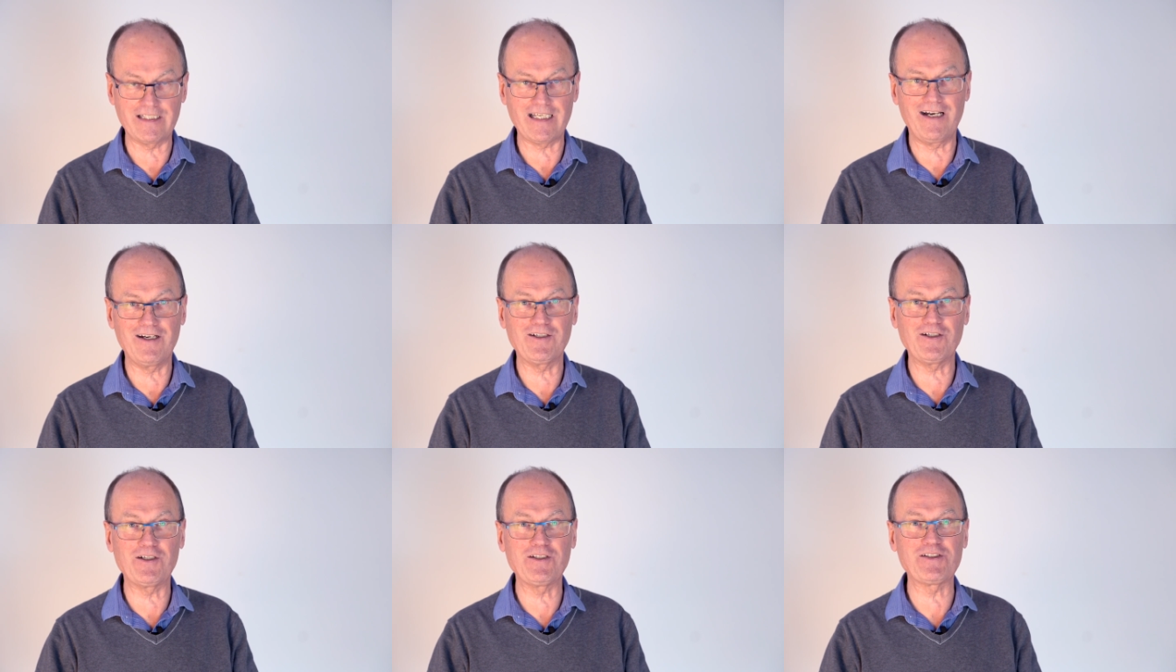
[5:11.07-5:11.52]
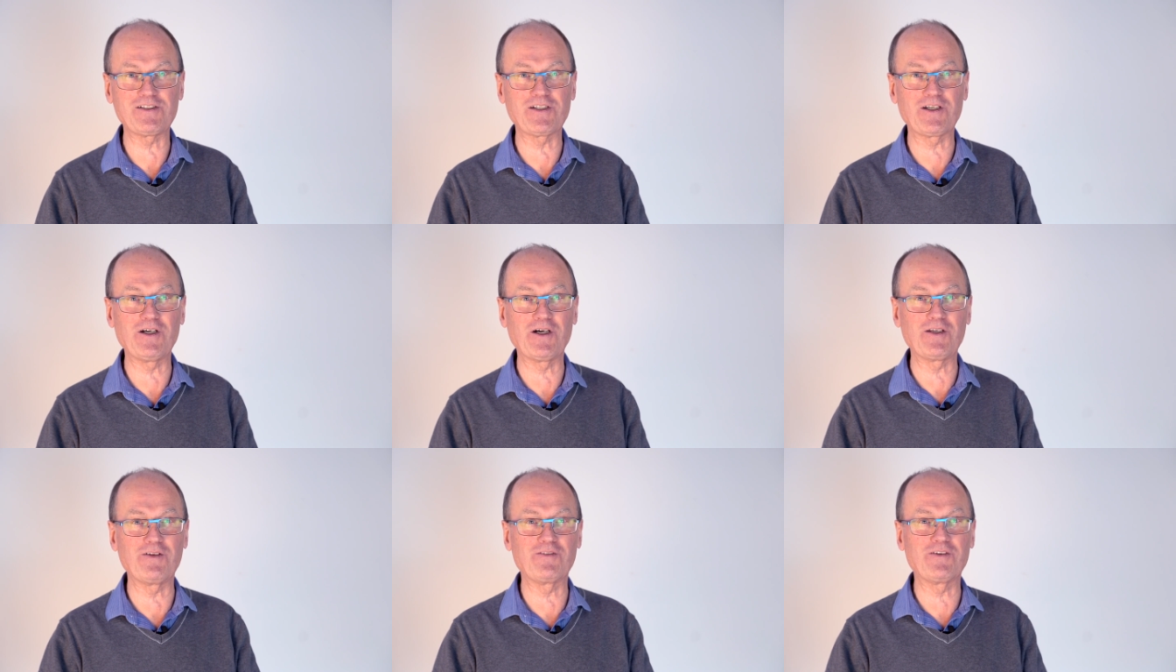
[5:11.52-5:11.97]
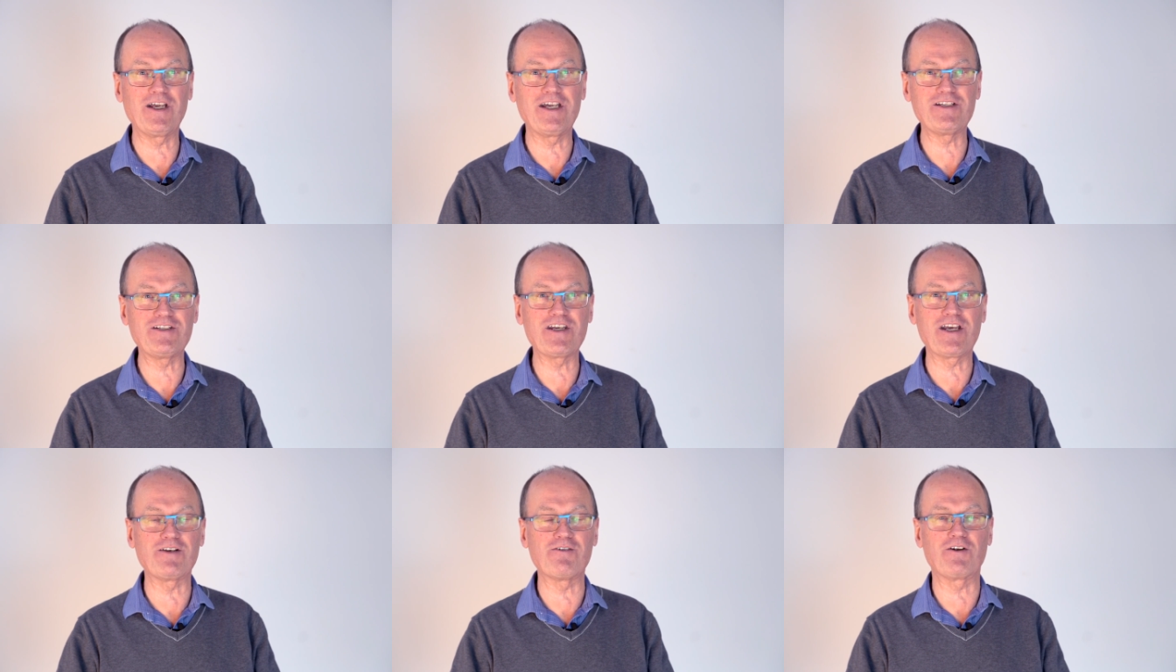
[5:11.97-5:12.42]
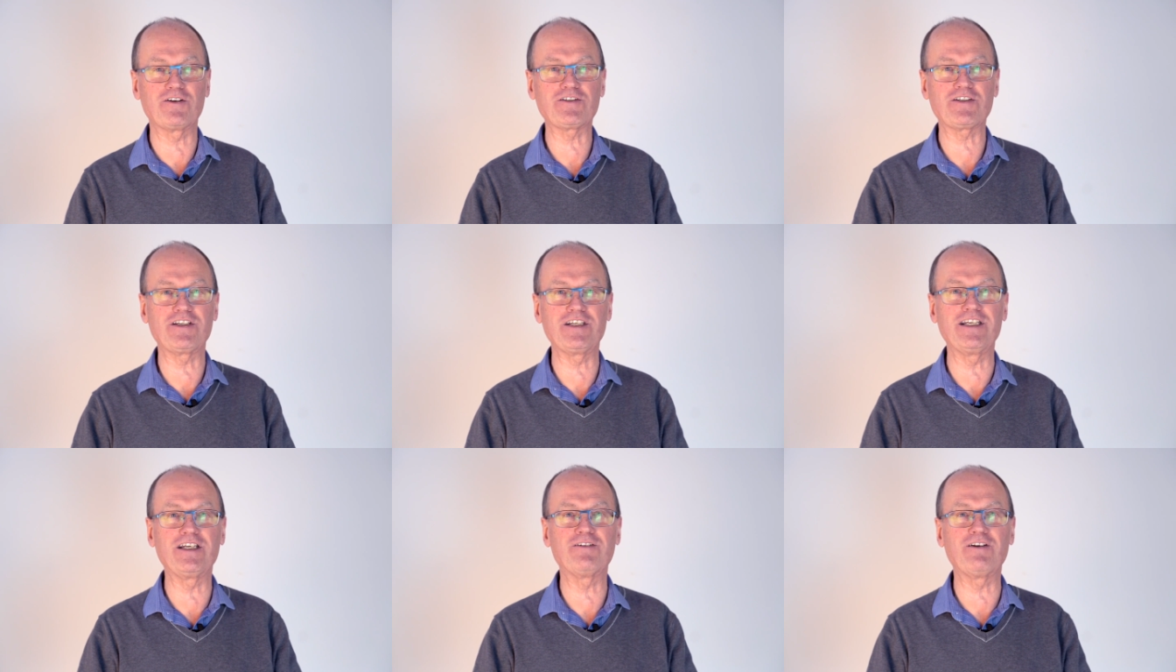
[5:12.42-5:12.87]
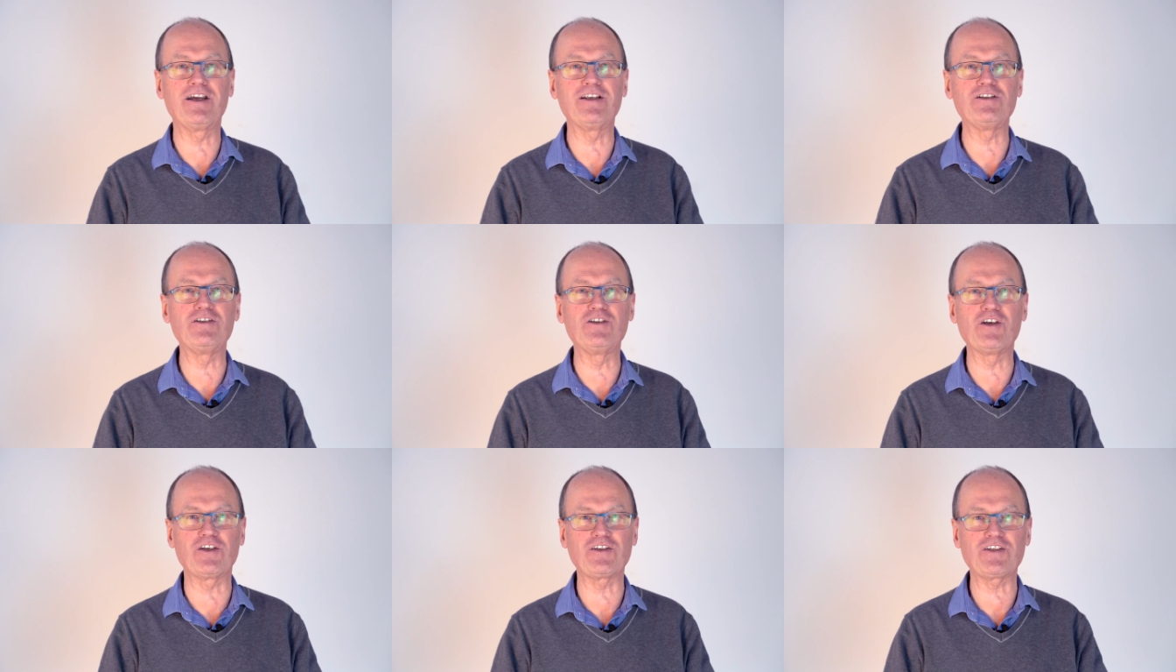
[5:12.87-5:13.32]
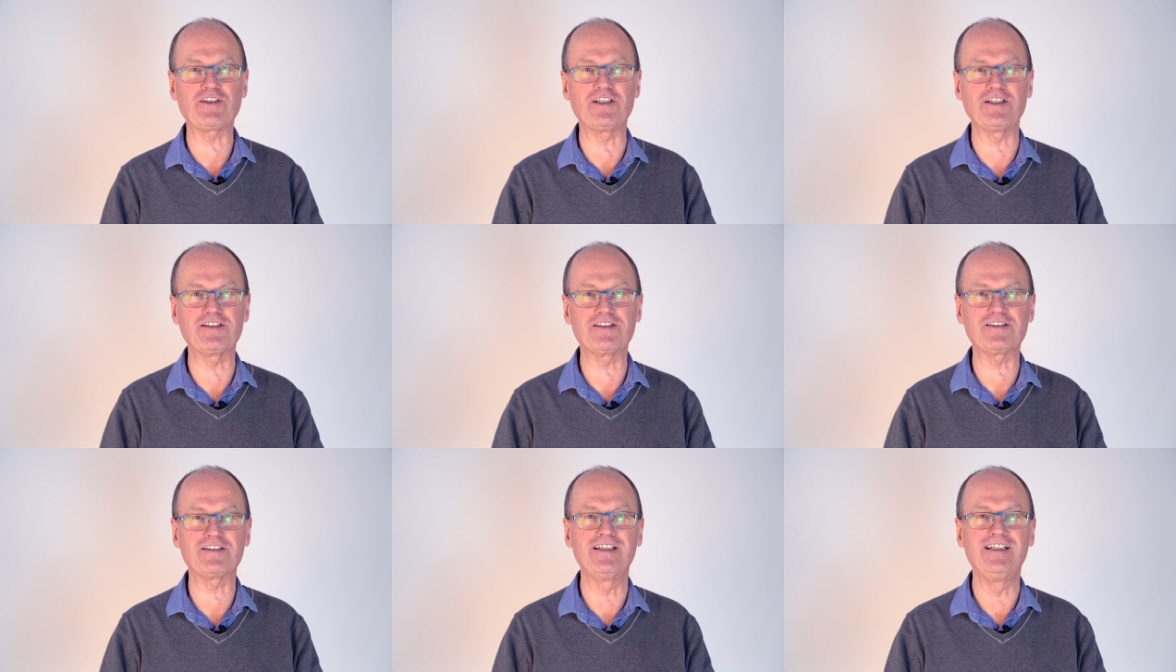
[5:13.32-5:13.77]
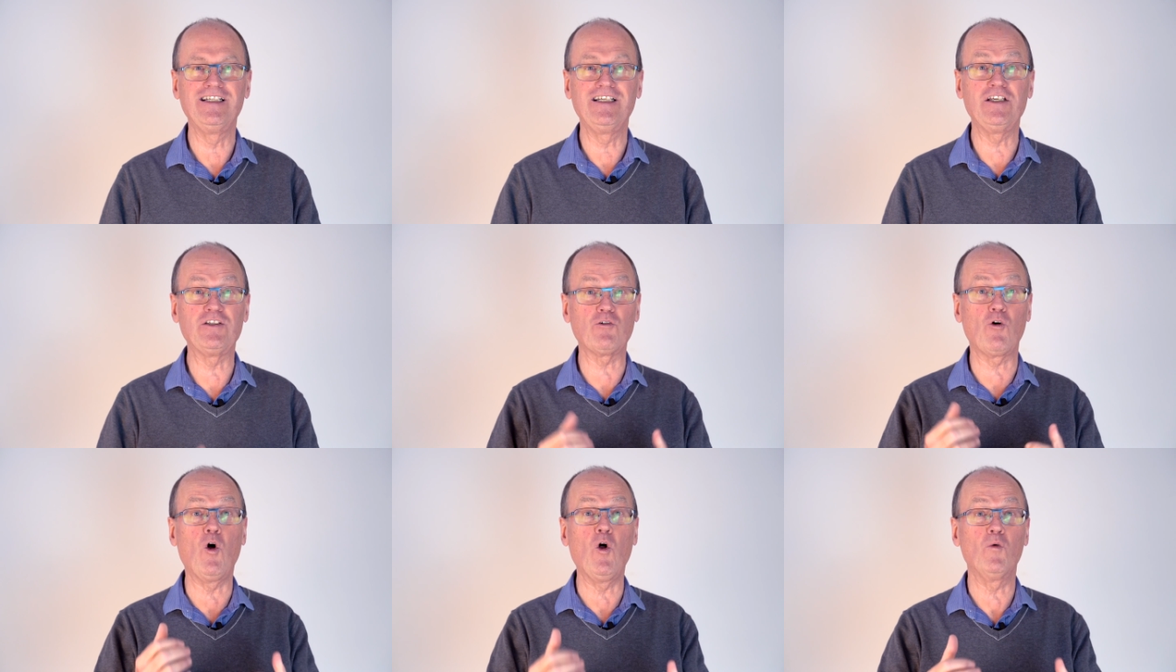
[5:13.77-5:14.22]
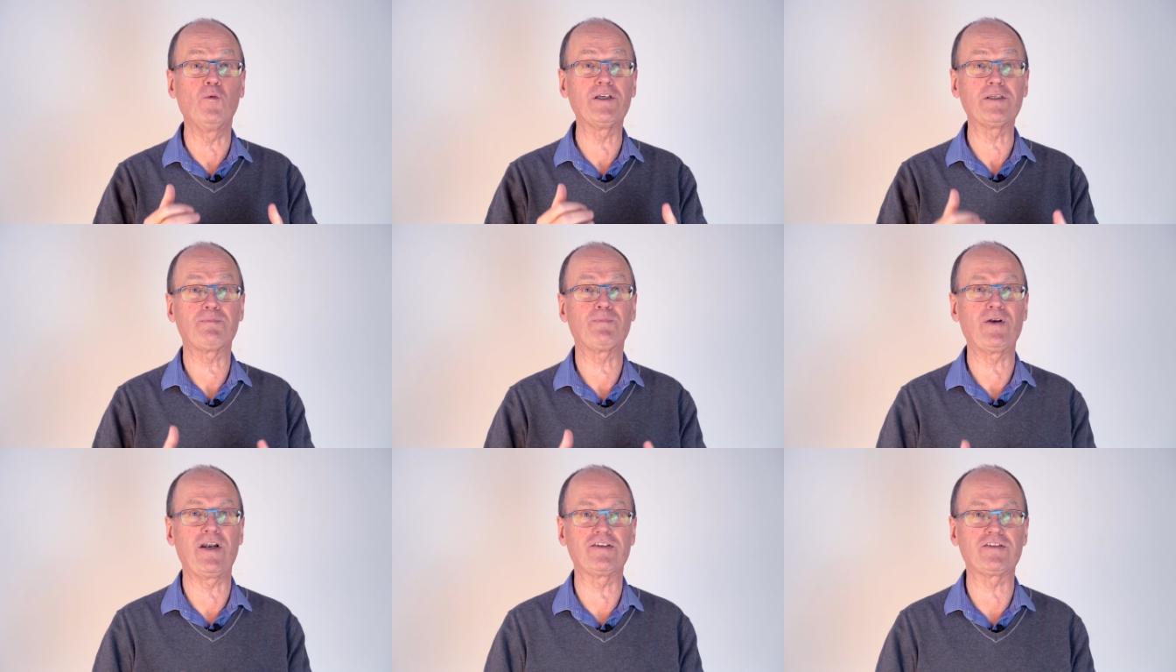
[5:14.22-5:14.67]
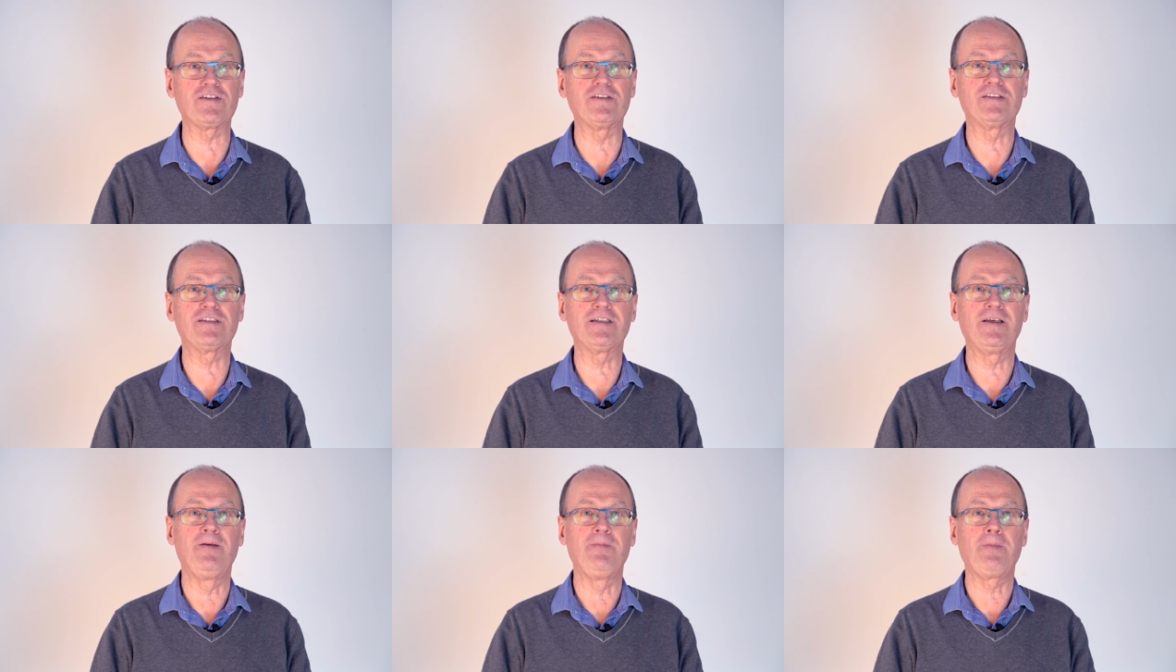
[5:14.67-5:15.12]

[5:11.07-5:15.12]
Our God is a God of great generosity, great justice, is always present,